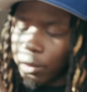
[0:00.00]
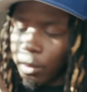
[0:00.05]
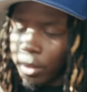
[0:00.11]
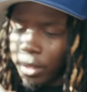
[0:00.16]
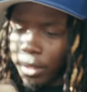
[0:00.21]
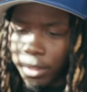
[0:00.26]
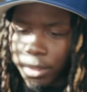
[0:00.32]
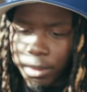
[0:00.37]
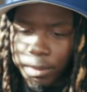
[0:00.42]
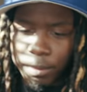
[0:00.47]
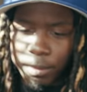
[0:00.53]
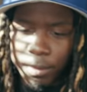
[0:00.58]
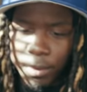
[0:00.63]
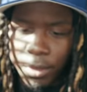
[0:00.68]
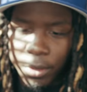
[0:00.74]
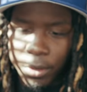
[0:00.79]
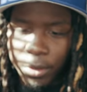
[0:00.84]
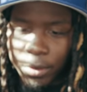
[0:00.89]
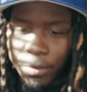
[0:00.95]
work
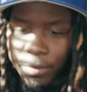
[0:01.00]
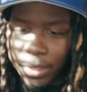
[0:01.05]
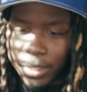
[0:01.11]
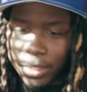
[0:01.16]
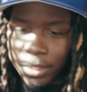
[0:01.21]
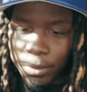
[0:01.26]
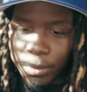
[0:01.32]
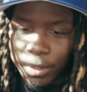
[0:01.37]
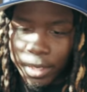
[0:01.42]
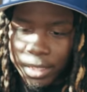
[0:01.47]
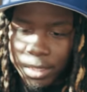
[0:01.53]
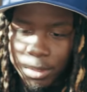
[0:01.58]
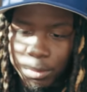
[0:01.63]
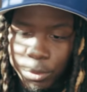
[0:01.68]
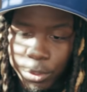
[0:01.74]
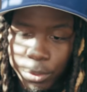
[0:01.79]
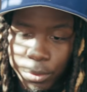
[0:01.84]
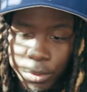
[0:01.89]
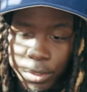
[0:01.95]
or if they still got
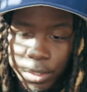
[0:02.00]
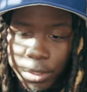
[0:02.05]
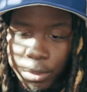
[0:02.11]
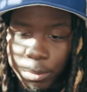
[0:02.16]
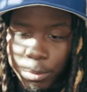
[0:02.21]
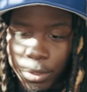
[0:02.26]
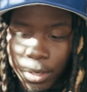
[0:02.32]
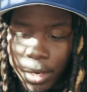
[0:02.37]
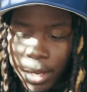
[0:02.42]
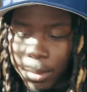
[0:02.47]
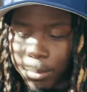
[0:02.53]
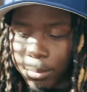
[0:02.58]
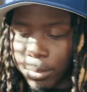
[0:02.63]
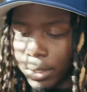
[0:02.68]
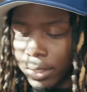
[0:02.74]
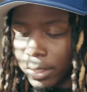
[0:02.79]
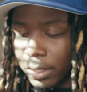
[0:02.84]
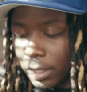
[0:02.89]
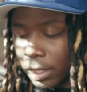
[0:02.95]
some juice in them or not,
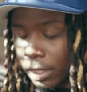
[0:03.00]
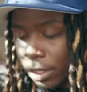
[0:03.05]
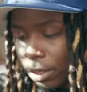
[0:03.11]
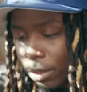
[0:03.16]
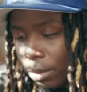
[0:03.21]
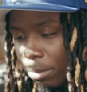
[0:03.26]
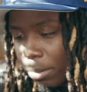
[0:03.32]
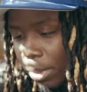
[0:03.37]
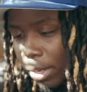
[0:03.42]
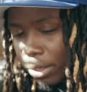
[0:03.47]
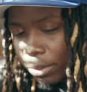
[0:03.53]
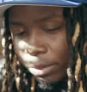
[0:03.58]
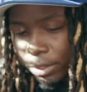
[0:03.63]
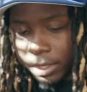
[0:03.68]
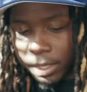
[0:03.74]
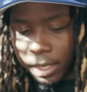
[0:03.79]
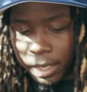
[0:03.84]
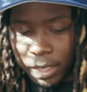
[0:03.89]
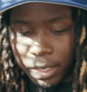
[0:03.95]
but these are the
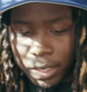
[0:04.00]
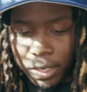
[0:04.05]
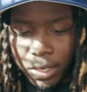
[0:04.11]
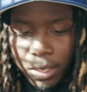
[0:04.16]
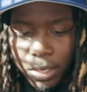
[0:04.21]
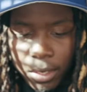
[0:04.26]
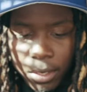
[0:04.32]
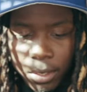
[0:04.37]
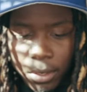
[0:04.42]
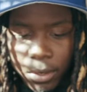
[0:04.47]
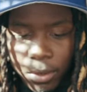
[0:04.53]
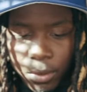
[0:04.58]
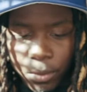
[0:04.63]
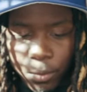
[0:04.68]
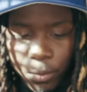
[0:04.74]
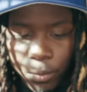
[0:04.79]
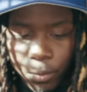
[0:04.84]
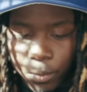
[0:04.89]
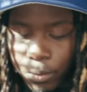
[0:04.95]
batteries that
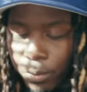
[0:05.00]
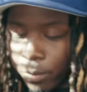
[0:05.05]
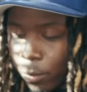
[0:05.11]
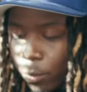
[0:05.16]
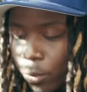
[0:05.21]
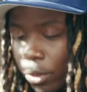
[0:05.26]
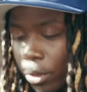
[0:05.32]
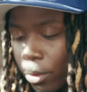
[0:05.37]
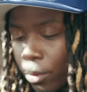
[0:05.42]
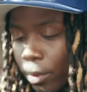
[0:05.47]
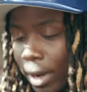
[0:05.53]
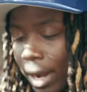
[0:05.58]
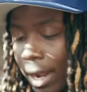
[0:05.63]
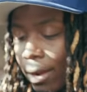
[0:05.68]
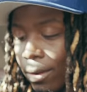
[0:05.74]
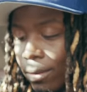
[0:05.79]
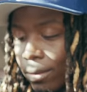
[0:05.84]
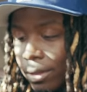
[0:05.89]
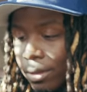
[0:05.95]
were
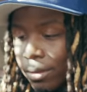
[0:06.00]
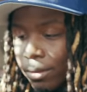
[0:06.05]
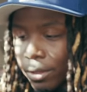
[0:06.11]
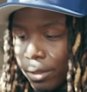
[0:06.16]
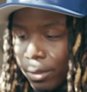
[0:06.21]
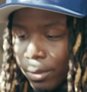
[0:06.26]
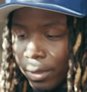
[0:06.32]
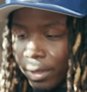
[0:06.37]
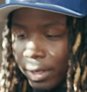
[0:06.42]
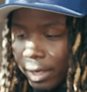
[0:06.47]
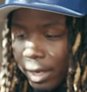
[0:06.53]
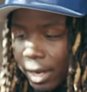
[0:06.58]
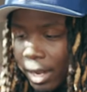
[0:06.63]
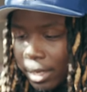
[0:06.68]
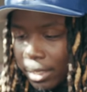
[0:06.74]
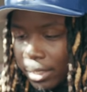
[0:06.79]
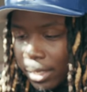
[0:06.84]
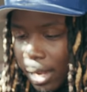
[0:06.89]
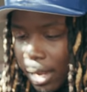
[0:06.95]
around during that
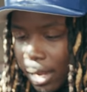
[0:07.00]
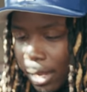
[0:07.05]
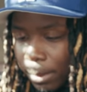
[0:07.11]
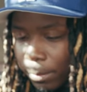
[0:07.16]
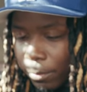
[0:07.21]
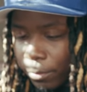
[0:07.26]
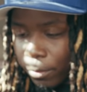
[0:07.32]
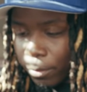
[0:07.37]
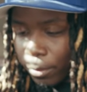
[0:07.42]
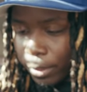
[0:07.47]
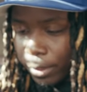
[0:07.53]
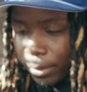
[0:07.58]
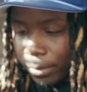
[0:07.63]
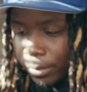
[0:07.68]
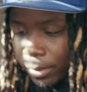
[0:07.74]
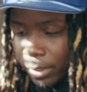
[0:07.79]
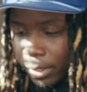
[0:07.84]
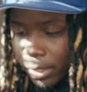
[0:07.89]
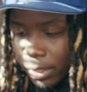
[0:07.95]
time for
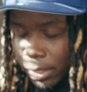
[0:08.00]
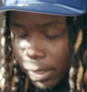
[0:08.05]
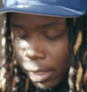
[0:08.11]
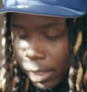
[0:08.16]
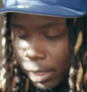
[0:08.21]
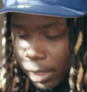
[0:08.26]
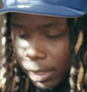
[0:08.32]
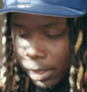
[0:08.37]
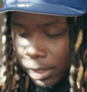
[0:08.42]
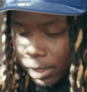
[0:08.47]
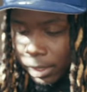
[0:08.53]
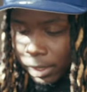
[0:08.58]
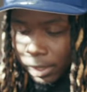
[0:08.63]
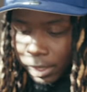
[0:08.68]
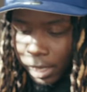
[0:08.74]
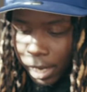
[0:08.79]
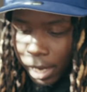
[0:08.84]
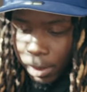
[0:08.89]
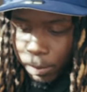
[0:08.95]
uh,
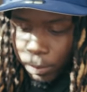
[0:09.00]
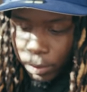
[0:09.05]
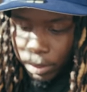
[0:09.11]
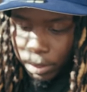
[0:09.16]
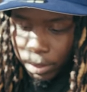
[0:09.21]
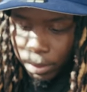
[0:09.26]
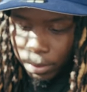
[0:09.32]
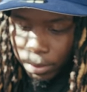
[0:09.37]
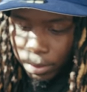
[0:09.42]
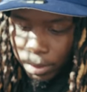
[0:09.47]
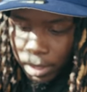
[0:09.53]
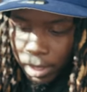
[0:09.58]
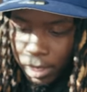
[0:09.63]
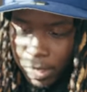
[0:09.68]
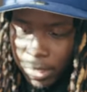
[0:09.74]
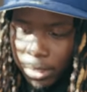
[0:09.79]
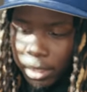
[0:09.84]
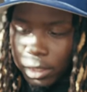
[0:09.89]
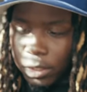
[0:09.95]
this camera so
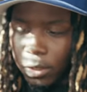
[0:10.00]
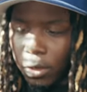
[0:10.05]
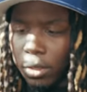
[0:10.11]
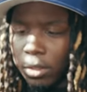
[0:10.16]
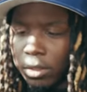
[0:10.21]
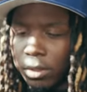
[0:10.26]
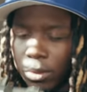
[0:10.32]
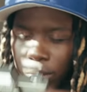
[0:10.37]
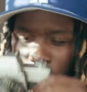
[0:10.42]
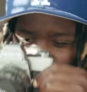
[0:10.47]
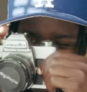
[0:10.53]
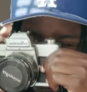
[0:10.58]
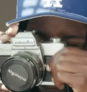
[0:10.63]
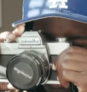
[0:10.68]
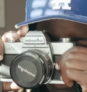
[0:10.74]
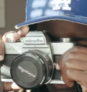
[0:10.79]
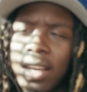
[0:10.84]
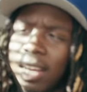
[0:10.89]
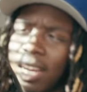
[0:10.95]
that's also
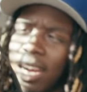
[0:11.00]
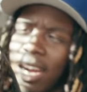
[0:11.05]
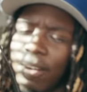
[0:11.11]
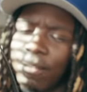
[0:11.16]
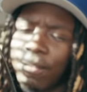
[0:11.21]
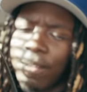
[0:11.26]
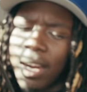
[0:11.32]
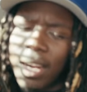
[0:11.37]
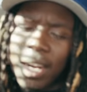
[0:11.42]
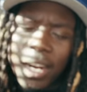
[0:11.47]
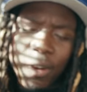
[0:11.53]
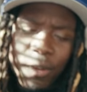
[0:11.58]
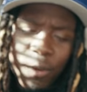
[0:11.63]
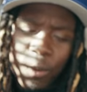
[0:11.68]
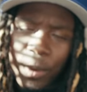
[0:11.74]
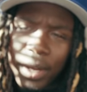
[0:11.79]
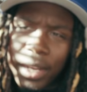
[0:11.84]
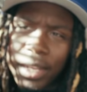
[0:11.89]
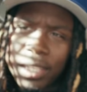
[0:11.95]
cool I'll find out a
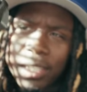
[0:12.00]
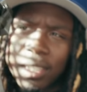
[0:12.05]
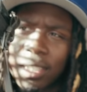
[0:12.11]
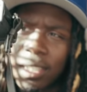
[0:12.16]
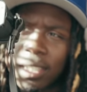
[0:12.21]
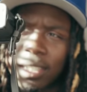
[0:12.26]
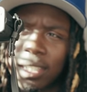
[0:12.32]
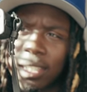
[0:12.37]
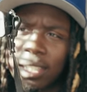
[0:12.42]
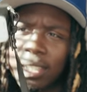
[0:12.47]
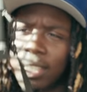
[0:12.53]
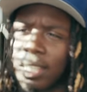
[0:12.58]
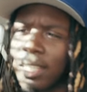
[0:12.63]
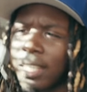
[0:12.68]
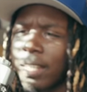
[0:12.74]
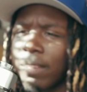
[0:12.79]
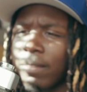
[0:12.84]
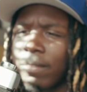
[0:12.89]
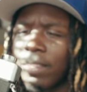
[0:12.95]
way to
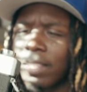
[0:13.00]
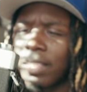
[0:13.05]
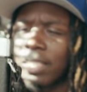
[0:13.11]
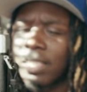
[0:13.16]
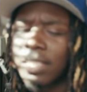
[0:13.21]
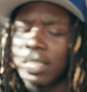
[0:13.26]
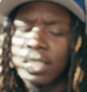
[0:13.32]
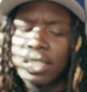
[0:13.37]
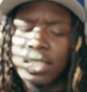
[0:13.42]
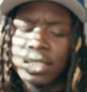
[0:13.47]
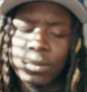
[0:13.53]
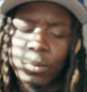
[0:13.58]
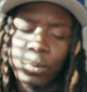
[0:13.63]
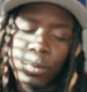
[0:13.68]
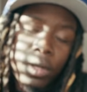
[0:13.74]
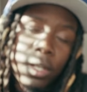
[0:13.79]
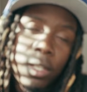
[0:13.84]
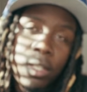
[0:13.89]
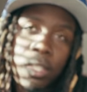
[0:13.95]
give this to
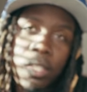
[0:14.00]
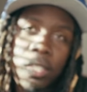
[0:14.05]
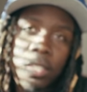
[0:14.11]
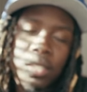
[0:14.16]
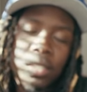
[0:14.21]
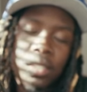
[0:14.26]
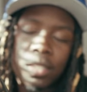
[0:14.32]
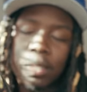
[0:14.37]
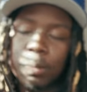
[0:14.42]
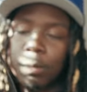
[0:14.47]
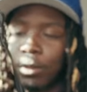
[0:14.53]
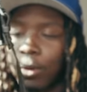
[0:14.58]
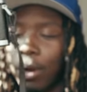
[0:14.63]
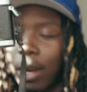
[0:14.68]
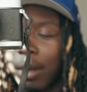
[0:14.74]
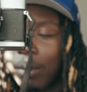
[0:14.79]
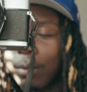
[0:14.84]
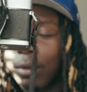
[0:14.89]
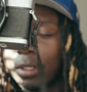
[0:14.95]
one of the
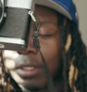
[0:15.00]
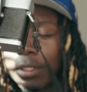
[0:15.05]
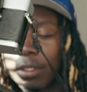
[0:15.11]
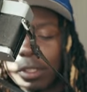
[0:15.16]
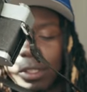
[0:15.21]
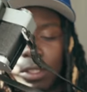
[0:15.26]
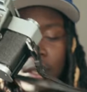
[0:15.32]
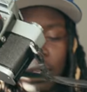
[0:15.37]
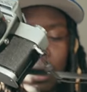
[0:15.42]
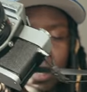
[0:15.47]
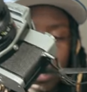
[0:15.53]
subscribers or